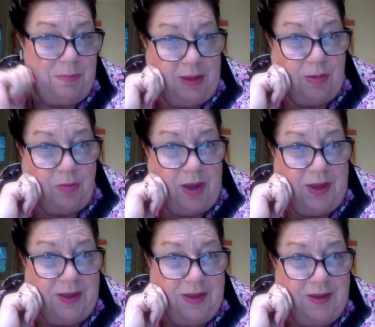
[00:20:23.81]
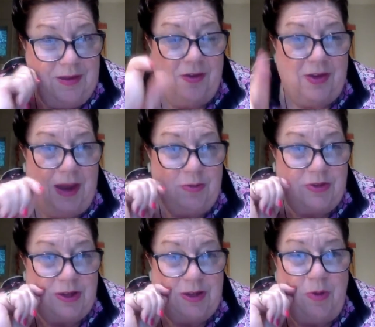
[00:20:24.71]
by the way. Okay,
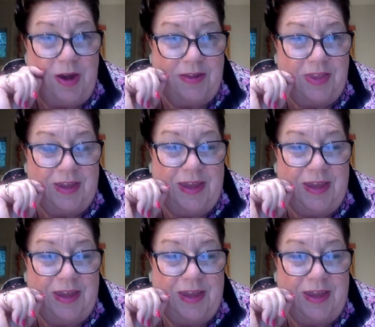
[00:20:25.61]
which is one of